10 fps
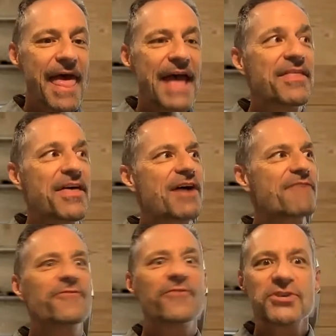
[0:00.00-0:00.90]
and then that
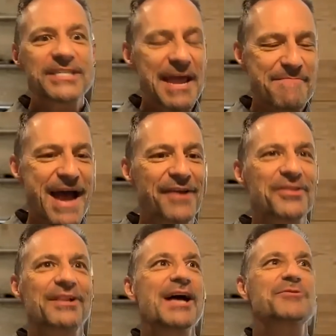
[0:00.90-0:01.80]
first day back in the
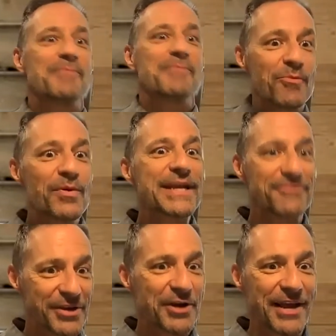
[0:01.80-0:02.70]
classroom i'm
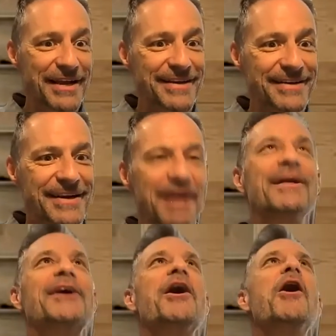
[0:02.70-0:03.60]
reinvigorated i'm
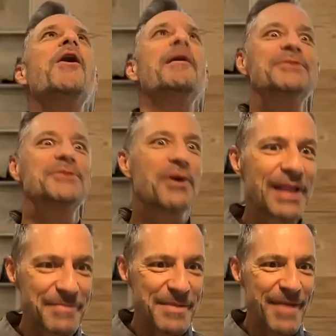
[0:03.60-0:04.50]
like oh i'm so glad
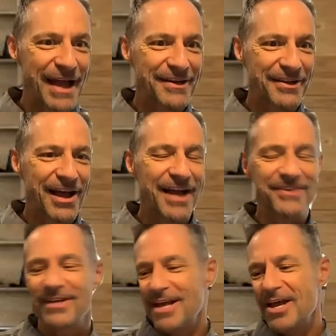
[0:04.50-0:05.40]
to be back in class
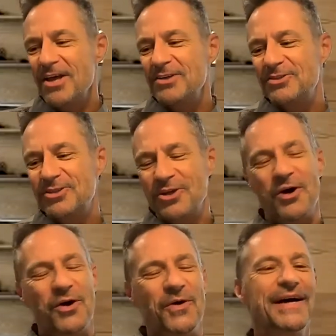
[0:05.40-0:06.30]

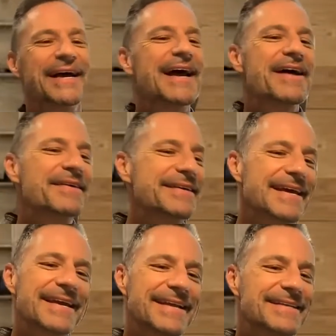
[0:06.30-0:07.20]
so
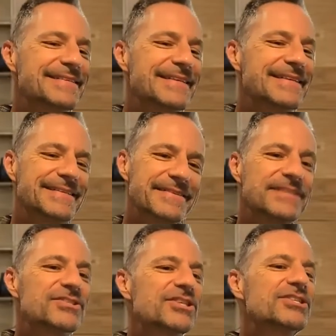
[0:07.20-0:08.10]
and it
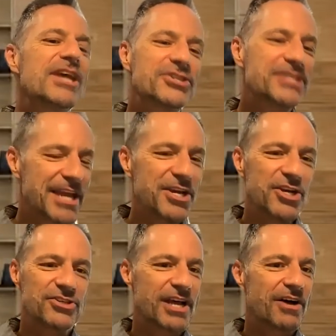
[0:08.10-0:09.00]
it's just
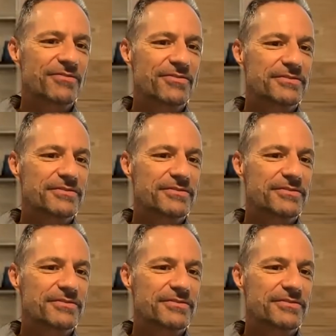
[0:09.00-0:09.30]
understanding yourself